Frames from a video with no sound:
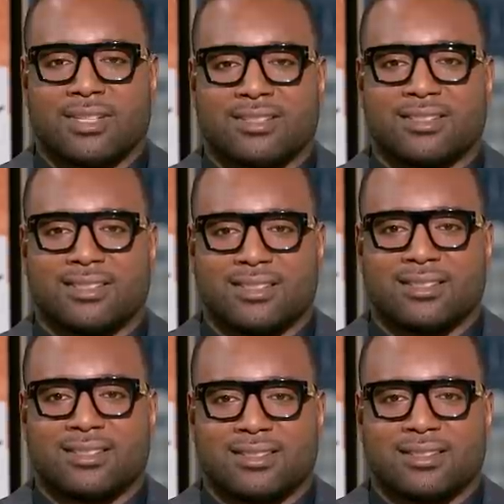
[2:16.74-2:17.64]

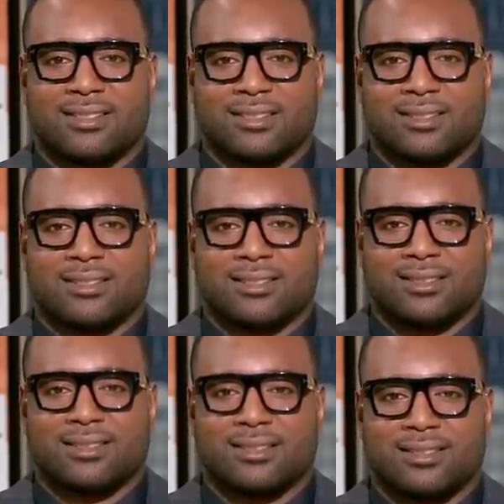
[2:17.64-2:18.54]

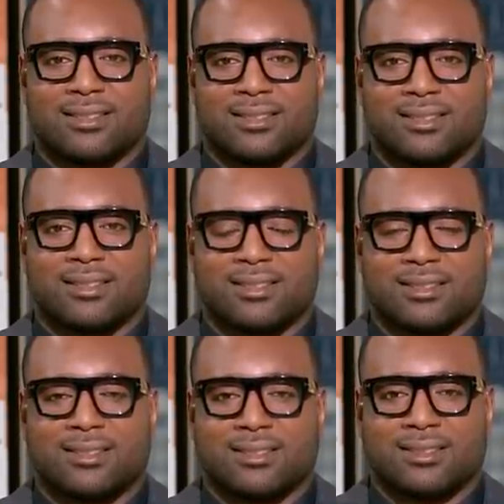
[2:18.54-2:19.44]

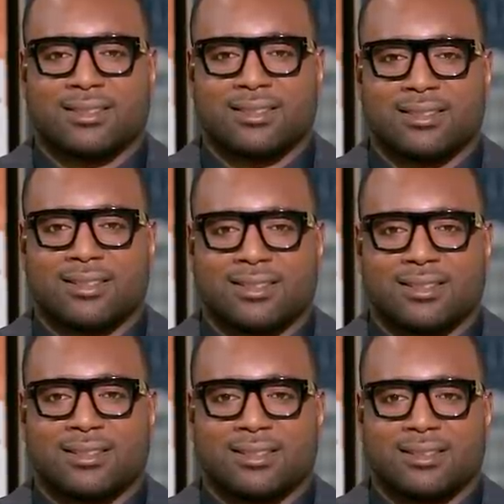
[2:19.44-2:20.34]

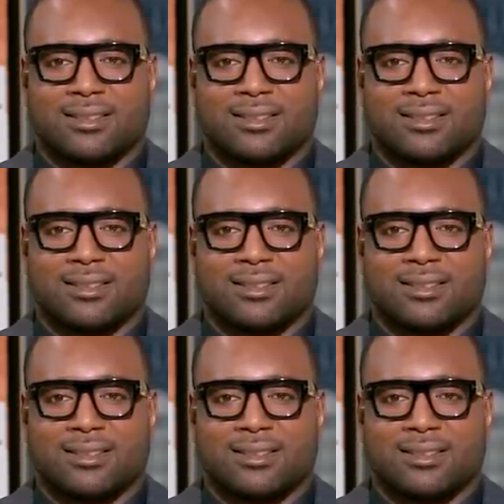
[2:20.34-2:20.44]
[no speech]